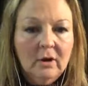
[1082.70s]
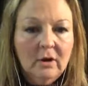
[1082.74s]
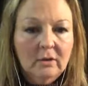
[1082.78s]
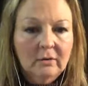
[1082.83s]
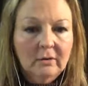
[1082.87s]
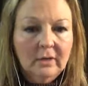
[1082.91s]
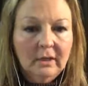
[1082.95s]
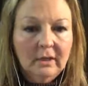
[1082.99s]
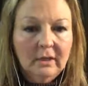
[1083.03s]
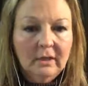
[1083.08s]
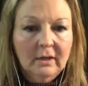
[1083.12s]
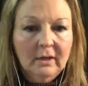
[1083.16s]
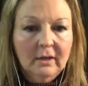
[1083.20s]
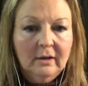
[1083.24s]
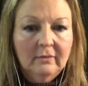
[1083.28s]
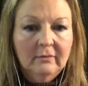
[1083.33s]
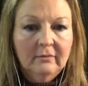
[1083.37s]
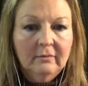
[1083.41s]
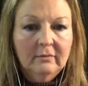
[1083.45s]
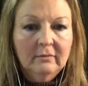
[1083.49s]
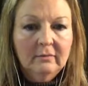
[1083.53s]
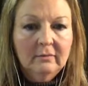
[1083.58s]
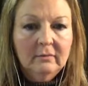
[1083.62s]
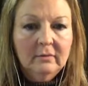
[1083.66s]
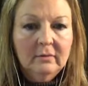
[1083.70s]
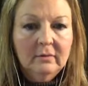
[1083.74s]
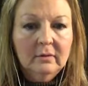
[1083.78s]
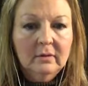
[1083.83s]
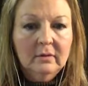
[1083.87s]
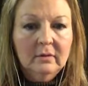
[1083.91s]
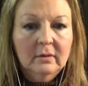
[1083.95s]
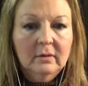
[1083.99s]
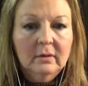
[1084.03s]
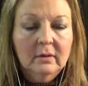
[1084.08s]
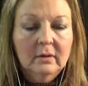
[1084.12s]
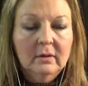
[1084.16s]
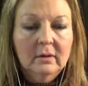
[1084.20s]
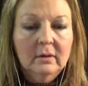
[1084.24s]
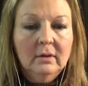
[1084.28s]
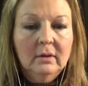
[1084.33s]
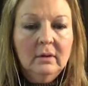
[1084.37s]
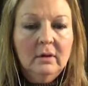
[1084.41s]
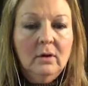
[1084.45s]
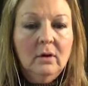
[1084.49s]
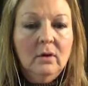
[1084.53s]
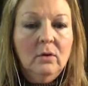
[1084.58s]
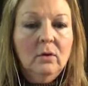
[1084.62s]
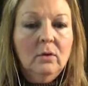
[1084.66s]
enough,
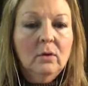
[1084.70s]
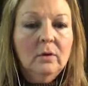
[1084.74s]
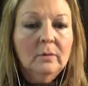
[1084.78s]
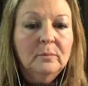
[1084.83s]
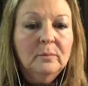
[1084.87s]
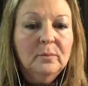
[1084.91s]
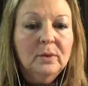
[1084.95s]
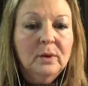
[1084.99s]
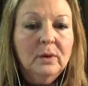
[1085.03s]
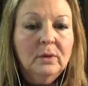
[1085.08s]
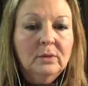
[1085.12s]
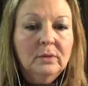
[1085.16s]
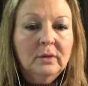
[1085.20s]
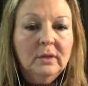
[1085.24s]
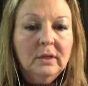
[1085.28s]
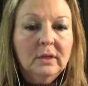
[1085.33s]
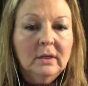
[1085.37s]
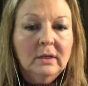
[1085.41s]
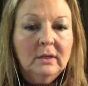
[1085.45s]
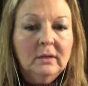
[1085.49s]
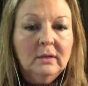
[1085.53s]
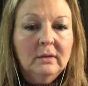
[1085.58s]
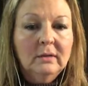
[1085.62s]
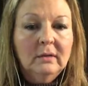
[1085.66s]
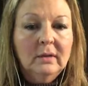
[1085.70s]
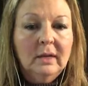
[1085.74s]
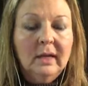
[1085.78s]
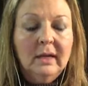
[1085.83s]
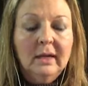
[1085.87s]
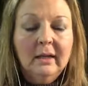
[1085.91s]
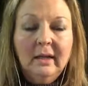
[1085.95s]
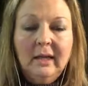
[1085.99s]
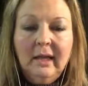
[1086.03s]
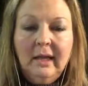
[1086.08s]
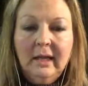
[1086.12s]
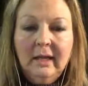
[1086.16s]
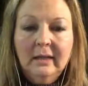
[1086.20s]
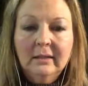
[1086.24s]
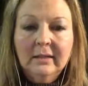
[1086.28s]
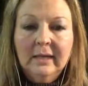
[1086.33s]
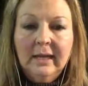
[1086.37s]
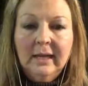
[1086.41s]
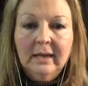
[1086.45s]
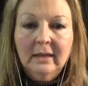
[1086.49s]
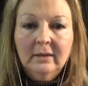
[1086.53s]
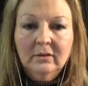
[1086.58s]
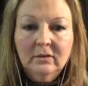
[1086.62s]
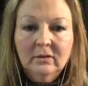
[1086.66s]
or broken and can't
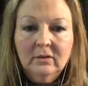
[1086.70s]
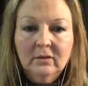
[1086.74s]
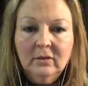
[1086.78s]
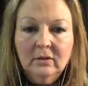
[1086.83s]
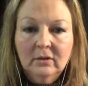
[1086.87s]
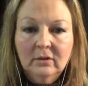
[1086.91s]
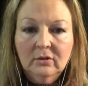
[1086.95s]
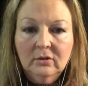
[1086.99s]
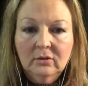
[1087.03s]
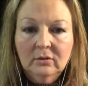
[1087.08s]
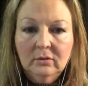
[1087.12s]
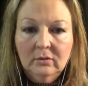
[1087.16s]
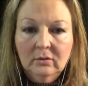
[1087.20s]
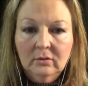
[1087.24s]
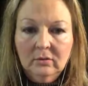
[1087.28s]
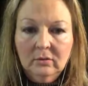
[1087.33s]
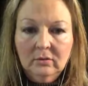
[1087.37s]
handle the truth.